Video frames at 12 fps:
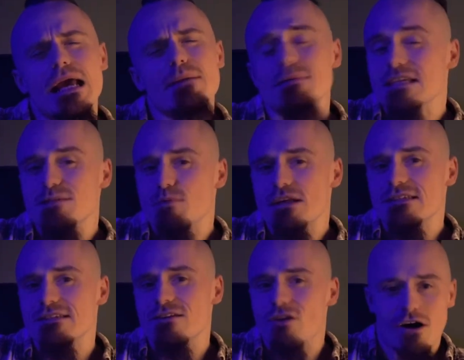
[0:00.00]
But this
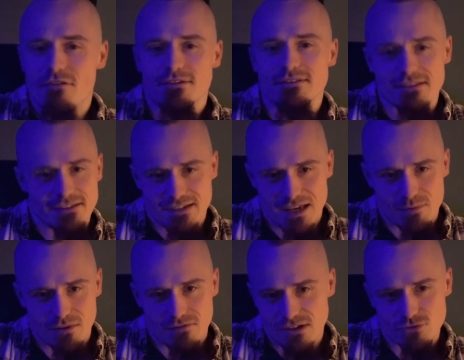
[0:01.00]
brings nothing to the
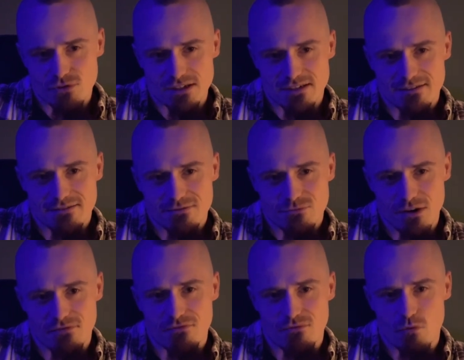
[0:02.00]
table of interest.
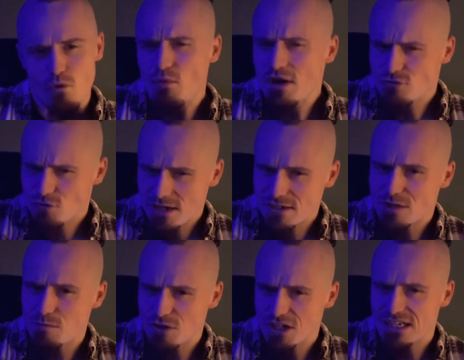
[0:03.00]
With what we are trying to
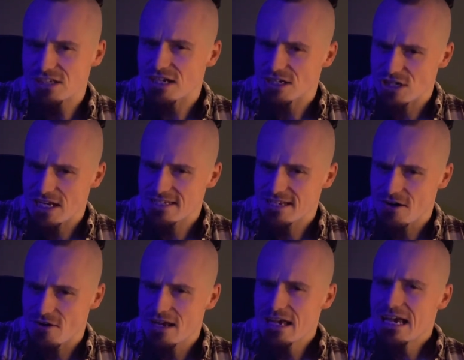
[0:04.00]
communicate and digest
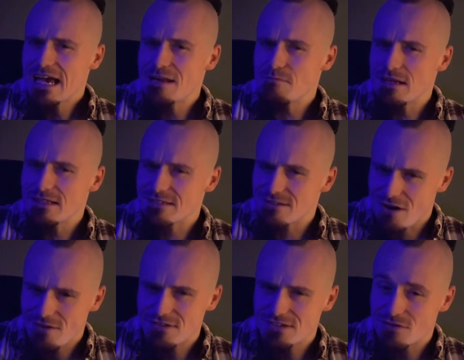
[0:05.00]
here, it means
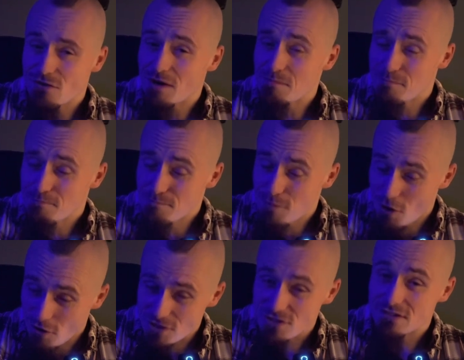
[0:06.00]
nothing to our
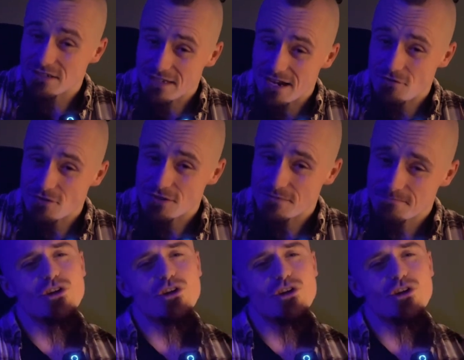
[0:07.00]
personal endeavors.